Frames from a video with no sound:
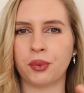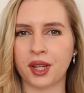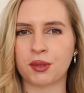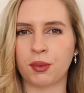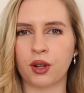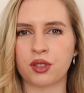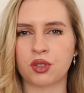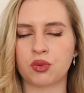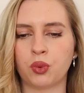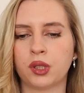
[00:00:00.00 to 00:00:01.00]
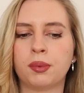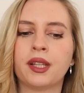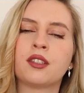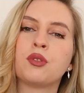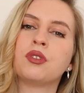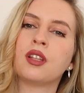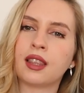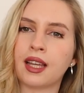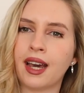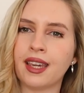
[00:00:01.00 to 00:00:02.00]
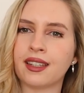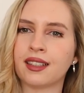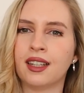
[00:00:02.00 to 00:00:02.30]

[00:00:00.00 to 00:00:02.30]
weak spots, what places you didn't like,